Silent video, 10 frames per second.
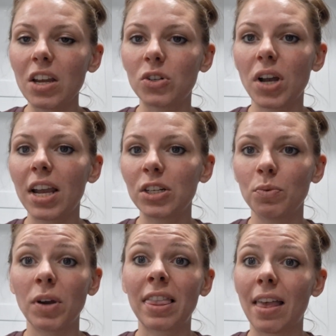trying to
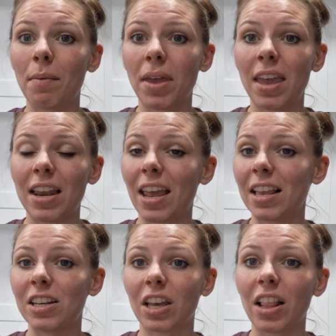bring them in
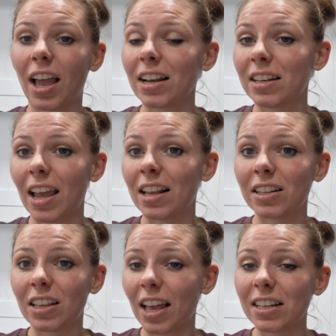and
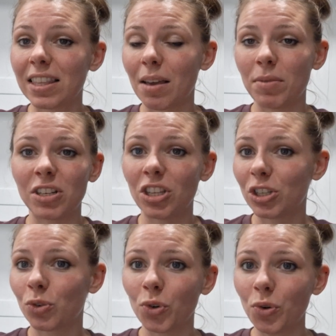collect them into
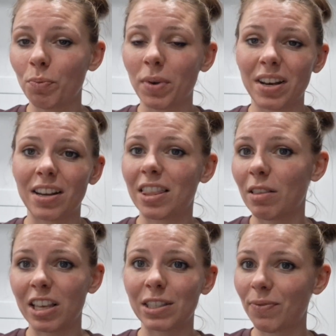this group and
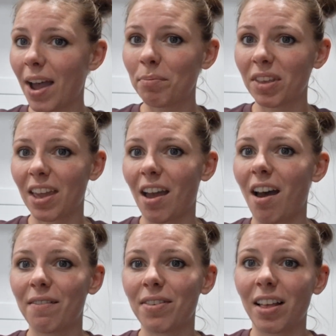this family
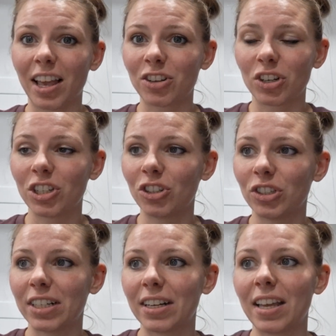of electric
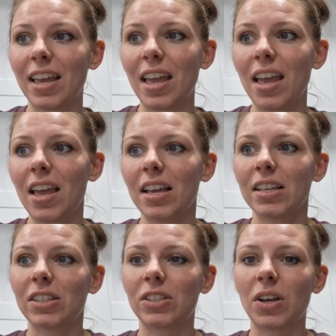children.
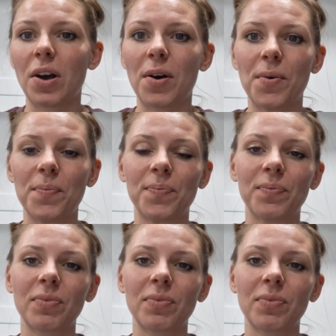So